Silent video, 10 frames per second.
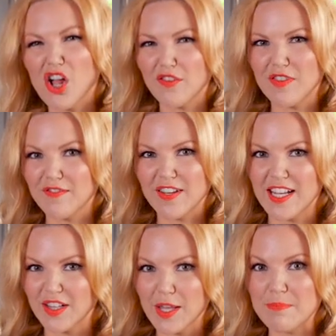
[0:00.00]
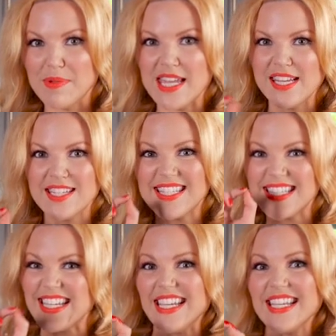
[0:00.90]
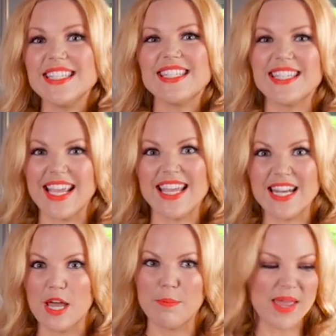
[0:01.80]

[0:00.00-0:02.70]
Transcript: all the vanilla bean seeds in a